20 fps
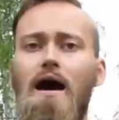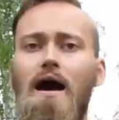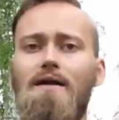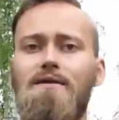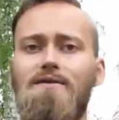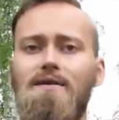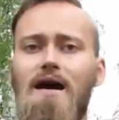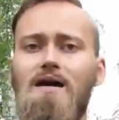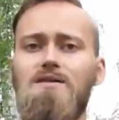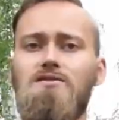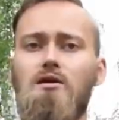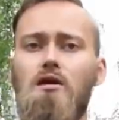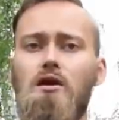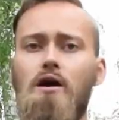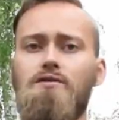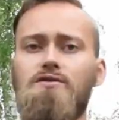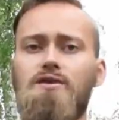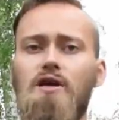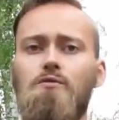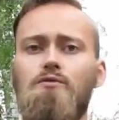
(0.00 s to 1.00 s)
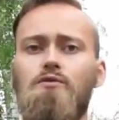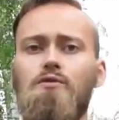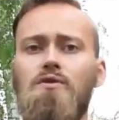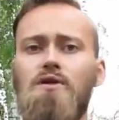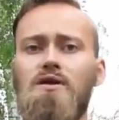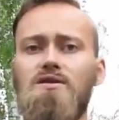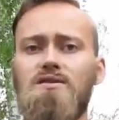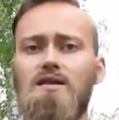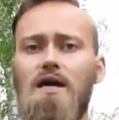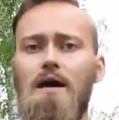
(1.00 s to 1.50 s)
And that's all I'll share with you
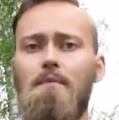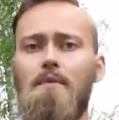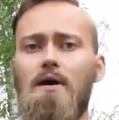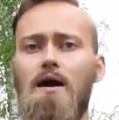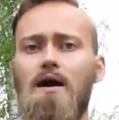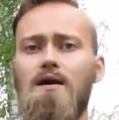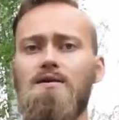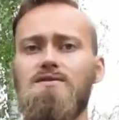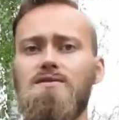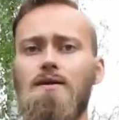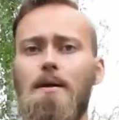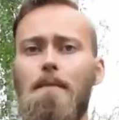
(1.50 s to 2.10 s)
this time, guys.